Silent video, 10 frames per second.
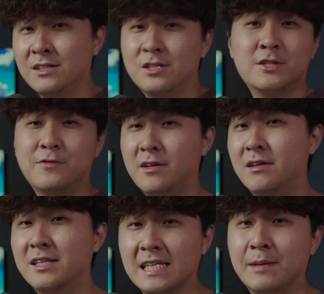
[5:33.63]
just follow
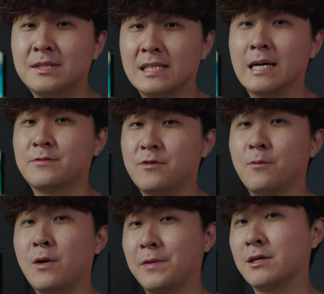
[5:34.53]
the same steps
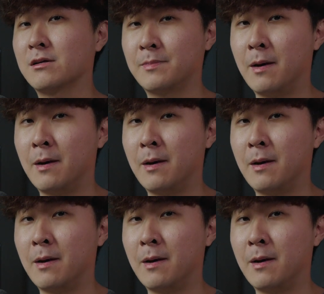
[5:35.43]
from what we talked